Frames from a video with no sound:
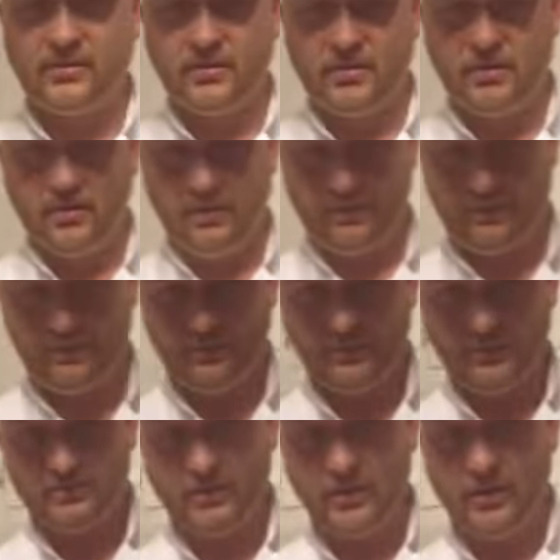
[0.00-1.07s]
jar,
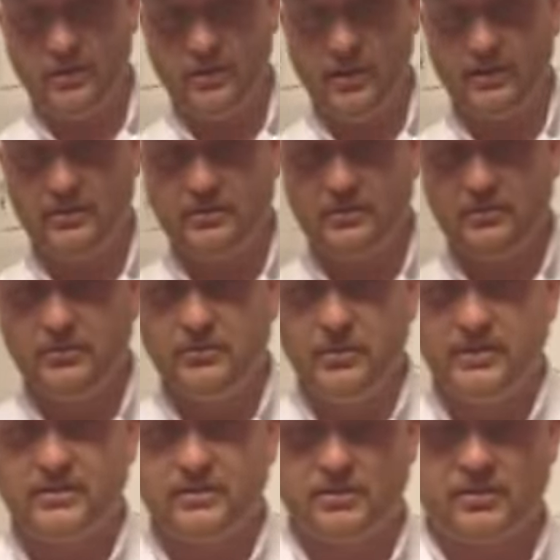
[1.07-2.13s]
which we all like doing
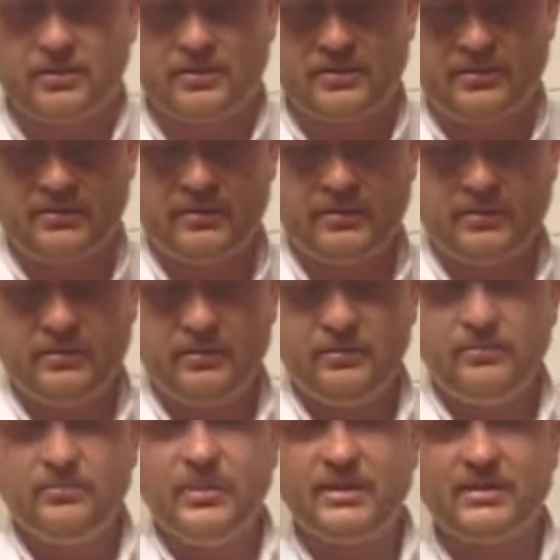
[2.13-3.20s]
mason jars.
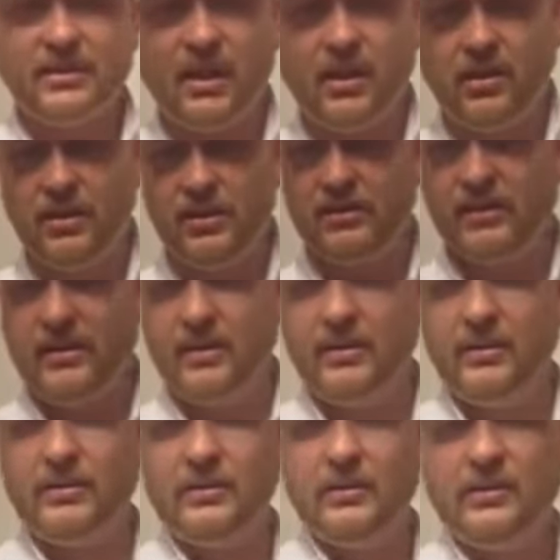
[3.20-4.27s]
Mix it all in
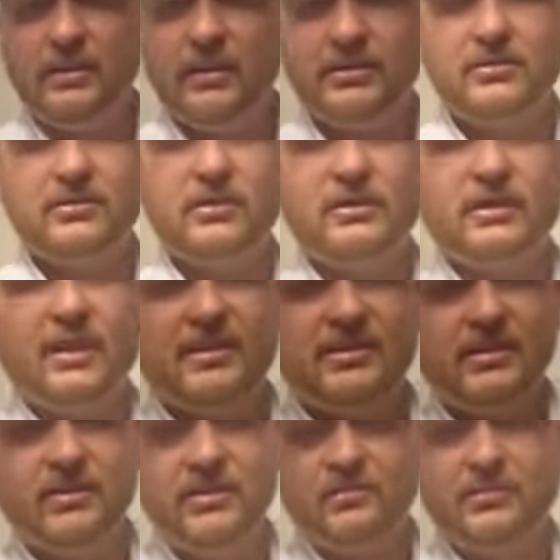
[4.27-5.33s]
there. He's going to take
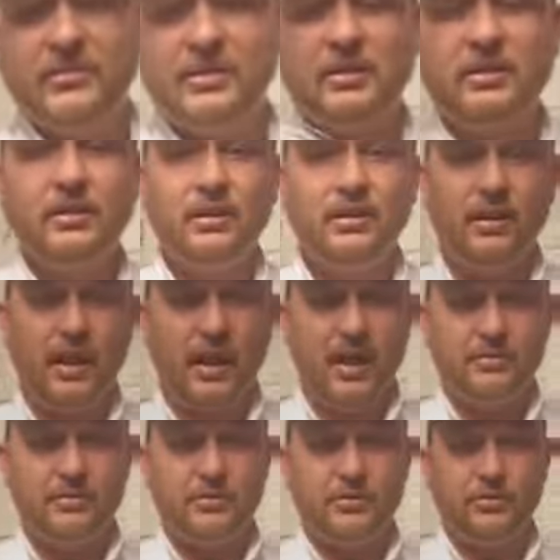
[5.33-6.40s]
some
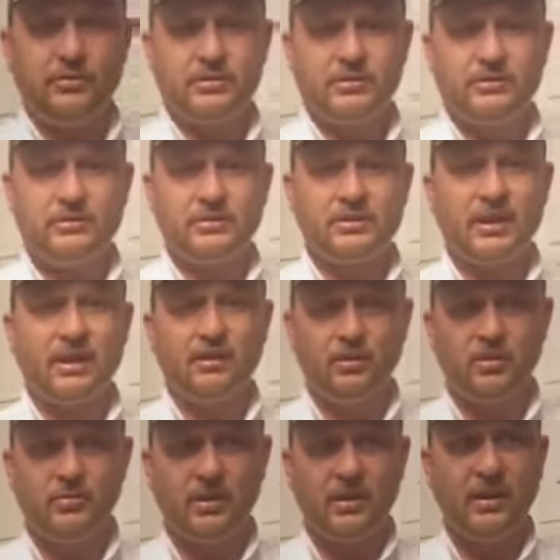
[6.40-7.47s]
lime juice, shake a
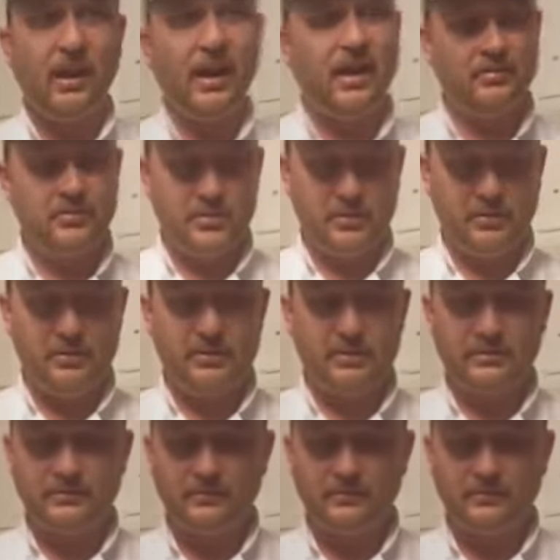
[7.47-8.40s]
little bit of lime juice.